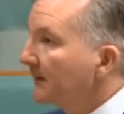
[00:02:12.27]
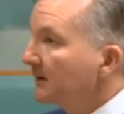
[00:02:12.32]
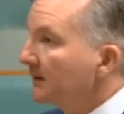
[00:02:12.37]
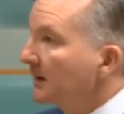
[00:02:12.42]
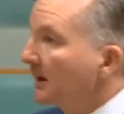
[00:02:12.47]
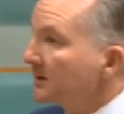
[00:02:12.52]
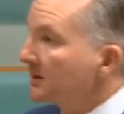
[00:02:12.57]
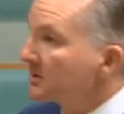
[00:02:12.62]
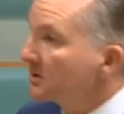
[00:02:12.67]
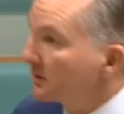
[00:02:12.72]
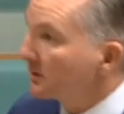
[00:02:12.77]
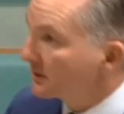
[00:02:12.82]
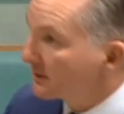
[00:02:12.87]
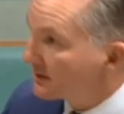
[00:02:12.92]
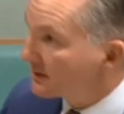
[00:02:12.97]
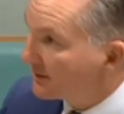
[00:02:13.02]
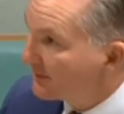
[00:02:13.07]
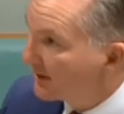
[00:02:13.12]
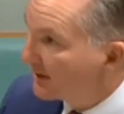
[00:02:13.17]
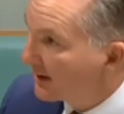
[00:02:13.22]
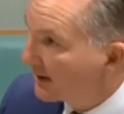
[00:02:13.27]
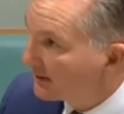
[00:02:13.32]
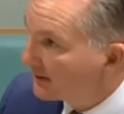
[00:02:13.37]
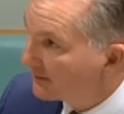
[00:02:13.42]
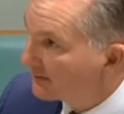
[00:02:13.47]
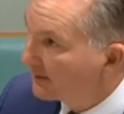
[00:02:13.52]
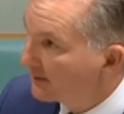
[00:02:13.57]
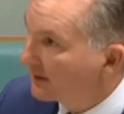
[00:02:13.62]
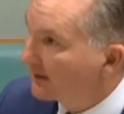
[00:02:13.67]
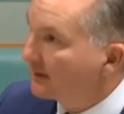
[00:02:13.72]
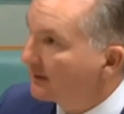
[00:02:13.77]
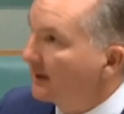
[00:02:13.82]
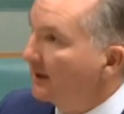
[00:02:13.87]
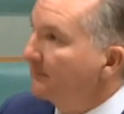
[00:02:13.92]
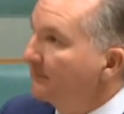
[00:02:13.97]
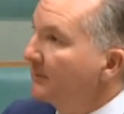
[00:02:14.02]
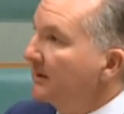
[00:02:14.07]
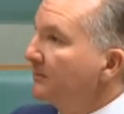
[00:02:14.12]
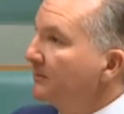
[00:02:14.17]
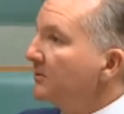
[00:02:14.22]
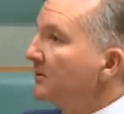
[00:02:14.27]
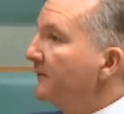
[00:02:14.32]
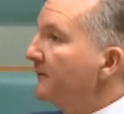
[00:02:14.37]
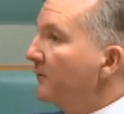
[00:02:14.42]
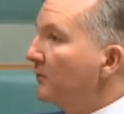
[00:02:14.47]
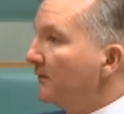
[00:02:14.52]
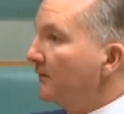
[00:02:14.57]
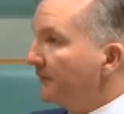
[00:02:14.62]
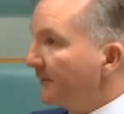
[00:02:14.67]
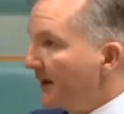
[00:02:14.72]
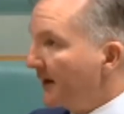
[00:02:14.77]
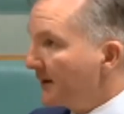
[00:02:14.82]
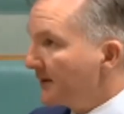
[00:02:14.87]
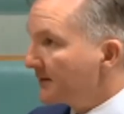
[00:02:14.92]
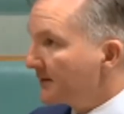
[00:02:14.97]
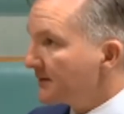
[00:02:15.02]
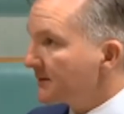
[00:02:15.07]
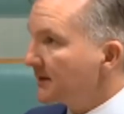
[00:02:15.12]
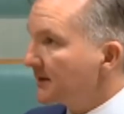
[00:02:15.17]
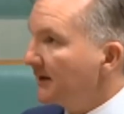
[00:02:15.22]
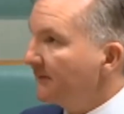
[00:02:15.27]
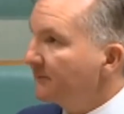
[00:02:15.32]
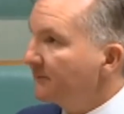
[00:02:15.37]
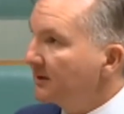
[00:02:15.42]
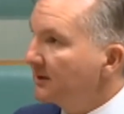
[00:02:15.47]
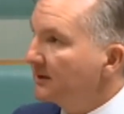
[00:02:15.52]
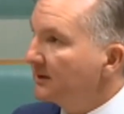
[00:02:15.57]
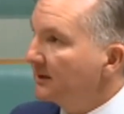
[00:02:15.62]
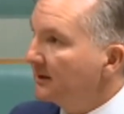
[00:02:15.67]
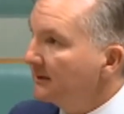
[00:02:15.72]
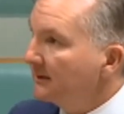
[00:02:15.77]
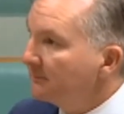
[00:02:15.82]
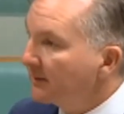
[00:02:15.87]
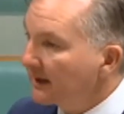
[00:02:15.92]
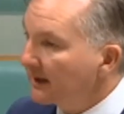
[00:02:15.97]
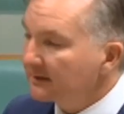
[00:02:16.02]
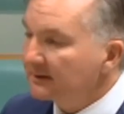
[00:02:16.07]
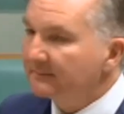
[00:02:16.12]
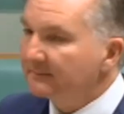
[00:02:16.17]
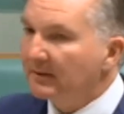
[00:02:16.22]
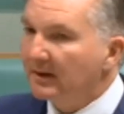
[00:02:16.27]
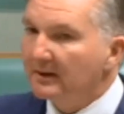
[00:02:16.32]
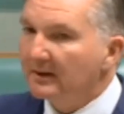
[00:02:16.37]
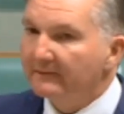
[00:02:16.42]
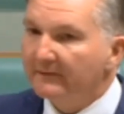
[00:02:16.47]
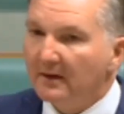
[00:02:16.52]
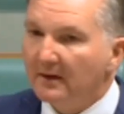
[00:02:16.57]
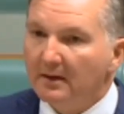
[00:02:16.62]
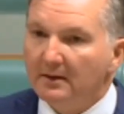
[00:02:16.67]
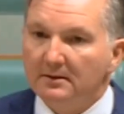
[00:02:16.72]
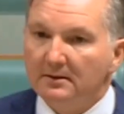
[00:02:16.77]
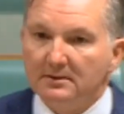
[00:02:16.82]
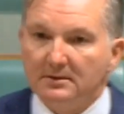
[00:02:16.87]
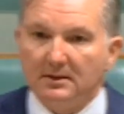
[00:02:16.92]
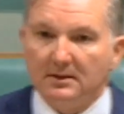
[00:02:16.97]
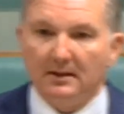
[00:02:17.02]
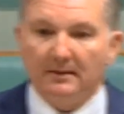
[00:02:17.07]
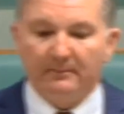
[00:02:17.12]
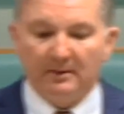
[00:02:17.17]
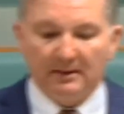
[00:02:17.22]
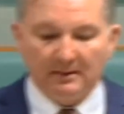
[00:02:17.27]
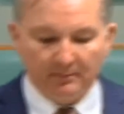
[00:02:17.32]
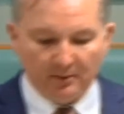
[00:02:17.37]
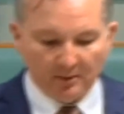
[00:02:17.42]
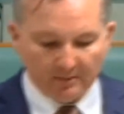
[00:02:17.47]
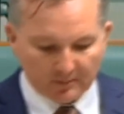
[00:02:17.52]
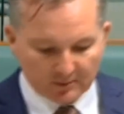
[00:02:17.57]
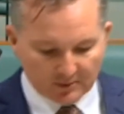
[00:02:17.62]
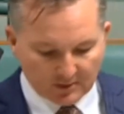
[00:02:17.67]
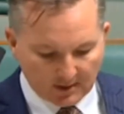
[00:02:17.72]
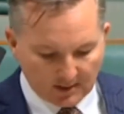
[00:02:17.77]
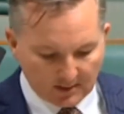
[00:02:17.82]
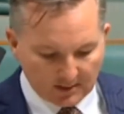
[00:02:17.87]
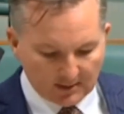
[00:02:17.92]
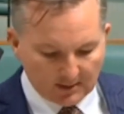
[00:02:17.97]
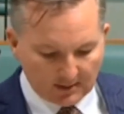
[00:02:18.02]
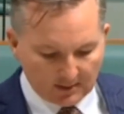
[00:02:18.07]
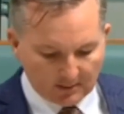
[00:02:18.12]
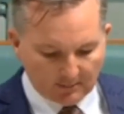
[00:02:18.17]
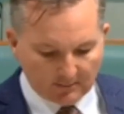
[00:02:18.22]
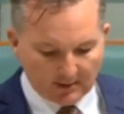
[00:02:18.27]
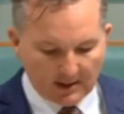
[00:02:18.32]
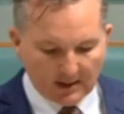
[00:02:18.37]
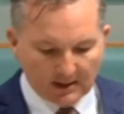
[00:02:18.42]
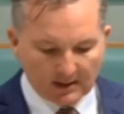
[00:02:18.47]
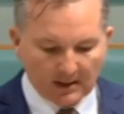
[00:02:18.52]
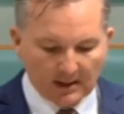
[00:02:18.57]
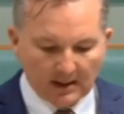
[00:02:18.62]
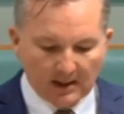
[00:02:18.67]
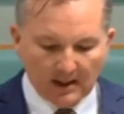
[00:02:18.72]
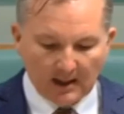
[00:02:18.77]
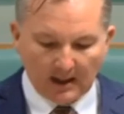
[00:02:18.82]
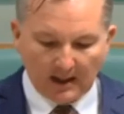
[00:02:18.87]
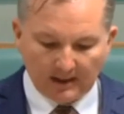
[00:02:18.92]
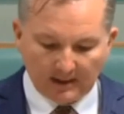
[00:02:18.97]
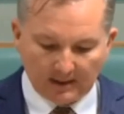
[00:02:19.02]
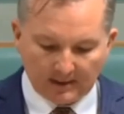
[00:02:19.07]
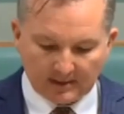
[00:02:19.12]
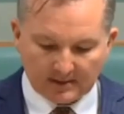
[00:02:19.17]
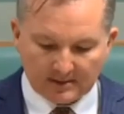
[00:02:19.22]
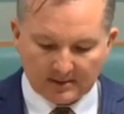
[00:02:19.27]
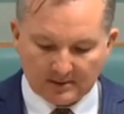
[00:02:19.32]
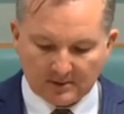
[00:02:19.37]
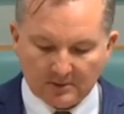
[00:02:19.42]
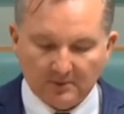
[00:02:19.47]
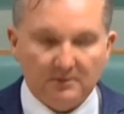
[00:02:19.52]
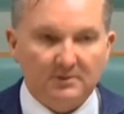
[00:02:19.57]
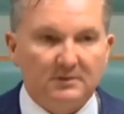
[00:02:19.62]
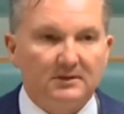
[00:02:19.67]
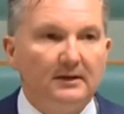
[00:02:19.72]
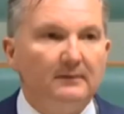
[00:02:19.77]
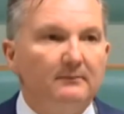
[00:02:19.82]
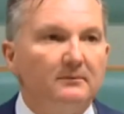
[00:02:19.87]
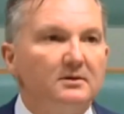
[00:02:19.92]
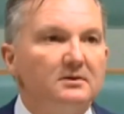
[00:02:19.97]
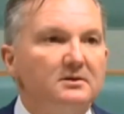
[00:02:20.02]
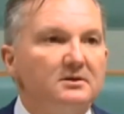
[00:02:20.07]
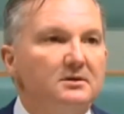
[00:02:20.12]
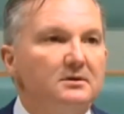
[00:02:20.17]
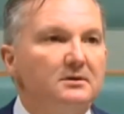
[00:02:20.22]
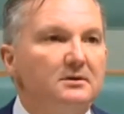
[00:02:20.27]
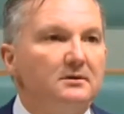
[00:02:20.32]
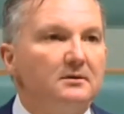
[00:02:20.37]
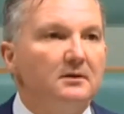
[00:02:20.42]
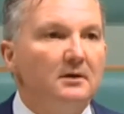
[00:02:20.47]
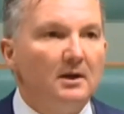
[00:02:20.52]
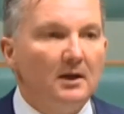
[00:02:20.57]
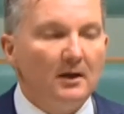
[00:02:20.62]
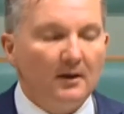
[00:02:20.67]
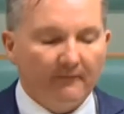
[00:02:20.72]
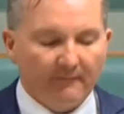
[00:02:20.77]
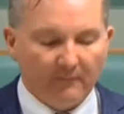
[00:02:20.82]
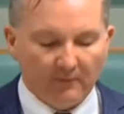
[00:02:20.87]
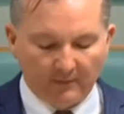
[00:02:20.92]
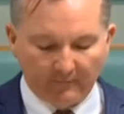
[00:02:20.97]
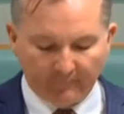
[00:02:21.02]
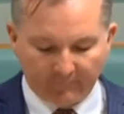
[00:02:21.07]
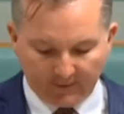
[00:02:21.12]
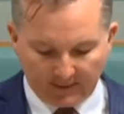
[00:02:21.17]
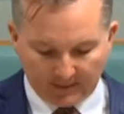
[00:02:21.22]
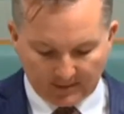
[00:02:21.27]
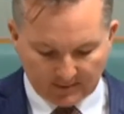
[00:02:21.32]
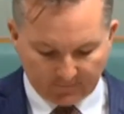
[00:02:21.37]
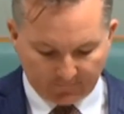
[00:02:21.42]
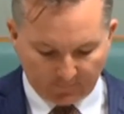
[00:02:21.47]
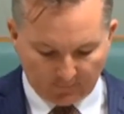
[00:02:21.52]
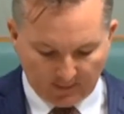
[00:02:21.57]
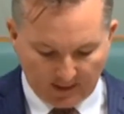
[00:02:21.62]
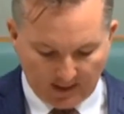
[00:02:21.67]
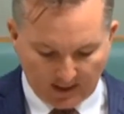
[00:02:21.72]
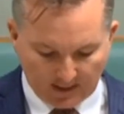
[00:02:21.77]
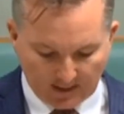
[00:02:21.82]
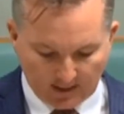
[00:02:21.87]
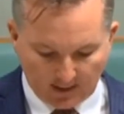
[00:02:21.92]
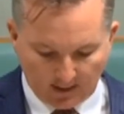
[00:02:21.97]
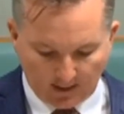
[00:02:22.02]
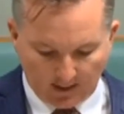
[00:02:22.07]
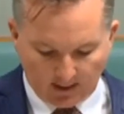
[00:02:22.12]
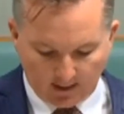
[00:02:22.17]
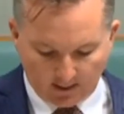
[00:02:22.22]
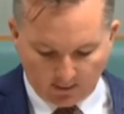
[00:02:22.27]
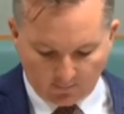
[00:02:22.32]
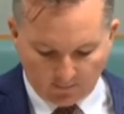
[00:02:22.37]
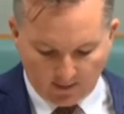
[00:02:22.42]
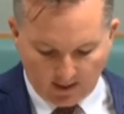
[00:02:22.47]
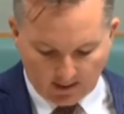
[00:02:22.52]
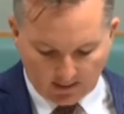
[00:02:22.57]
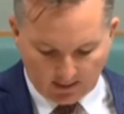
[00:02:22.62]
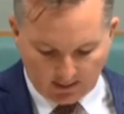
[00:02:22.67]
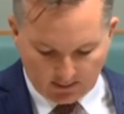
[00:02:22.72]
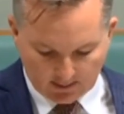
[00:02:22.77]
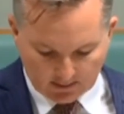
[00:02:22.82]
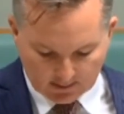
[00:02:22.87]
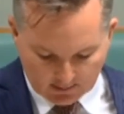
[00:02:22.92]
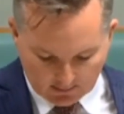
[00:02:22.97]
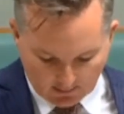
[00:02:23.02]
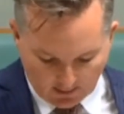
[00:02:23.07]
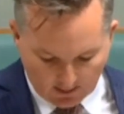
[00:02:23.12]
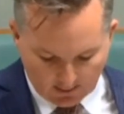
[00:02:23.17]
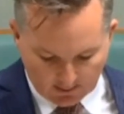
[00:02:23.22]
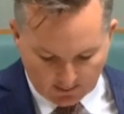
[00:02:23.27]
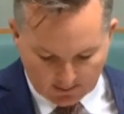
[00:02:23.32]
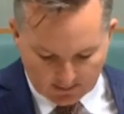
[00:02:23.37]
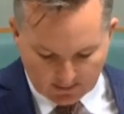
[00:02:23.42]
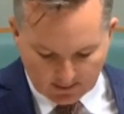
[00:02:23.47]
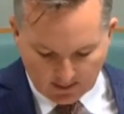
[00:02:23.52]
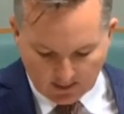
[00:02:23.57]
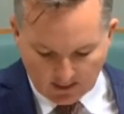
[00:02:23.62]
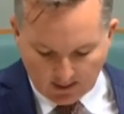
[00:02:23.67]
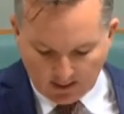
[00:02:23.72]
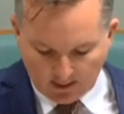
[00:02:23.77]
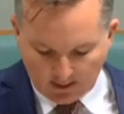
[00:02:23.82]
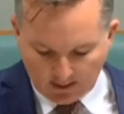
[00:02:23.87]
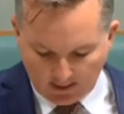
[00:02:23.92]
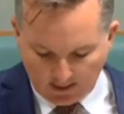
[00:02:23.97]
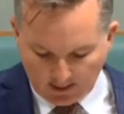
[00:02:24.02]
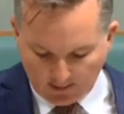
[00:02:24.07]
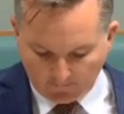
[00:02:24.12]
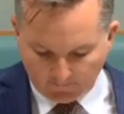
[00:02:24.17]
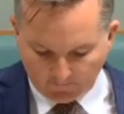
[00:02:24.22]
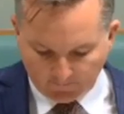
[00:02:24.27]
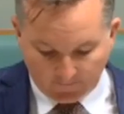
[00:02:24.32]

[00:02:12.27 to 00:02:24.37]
does not discriminate, that people of all faiths have been impacted by the violence being perpetrated in Iraq, and that this has caused deep concern for the friends of Iraq and Iraqi Australians. Now,